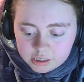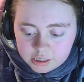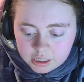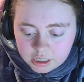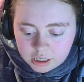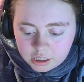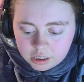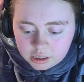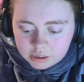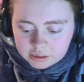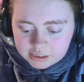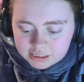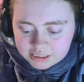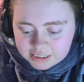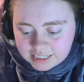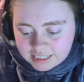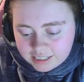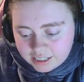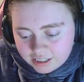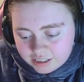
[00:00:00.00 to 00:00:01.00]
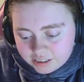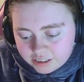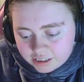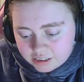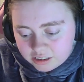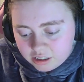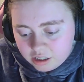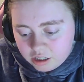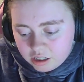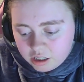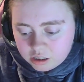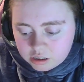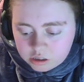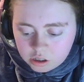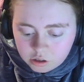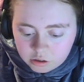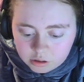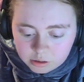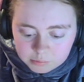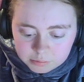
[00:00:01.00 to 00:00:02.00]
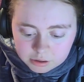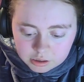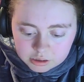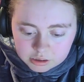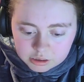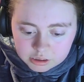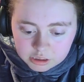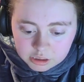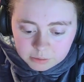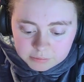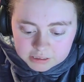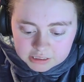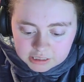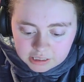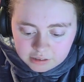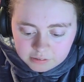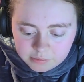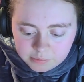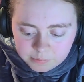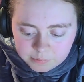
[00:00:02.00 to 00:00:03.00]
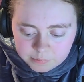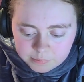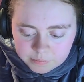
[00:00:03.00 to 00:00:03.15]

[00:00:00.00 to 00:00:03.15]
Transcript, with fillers: Yeah, stay here, Dad. Cole implored. You'll be safe.